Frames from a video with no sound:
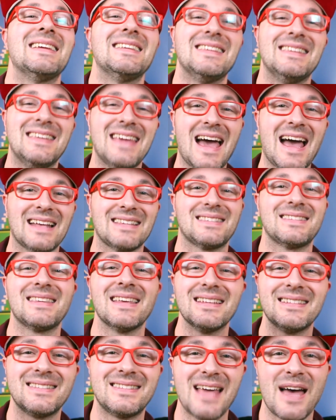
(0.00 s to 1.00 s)

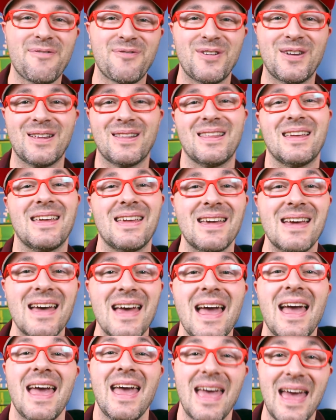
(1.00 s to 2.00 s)
Yes, definitely.
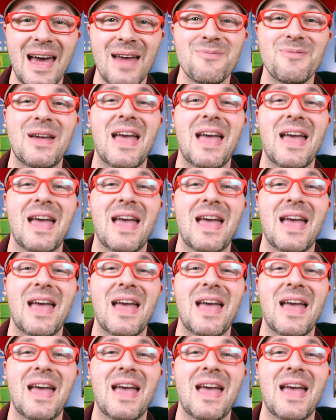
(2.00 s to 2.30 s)
And